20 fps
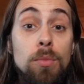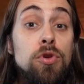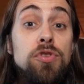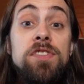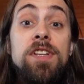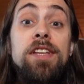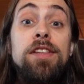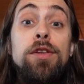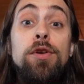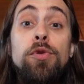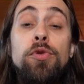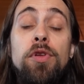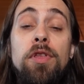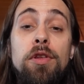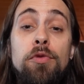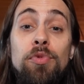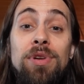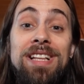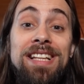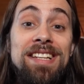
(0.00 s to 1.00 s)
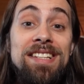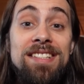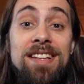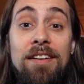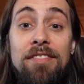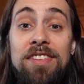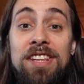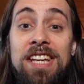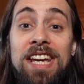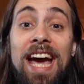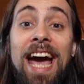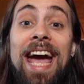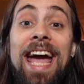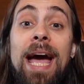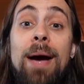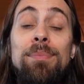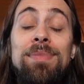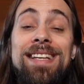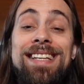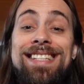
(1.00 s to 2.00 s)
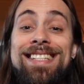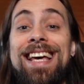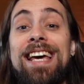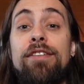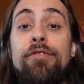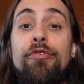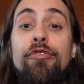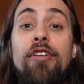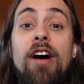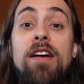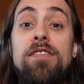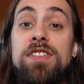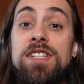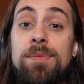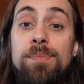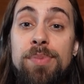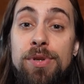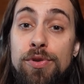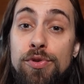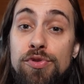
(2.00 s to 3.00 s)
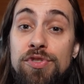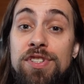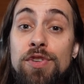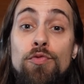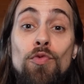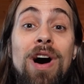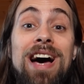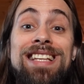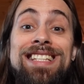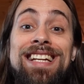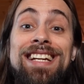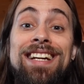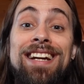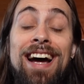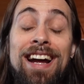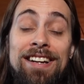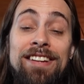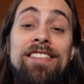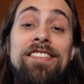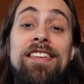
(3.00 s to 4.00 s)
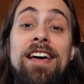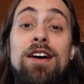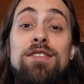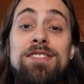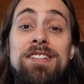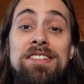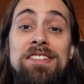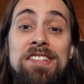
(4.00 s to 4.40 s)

Mostly due to the release of the AMD Zen 5 CPUs, the Ryzen 9000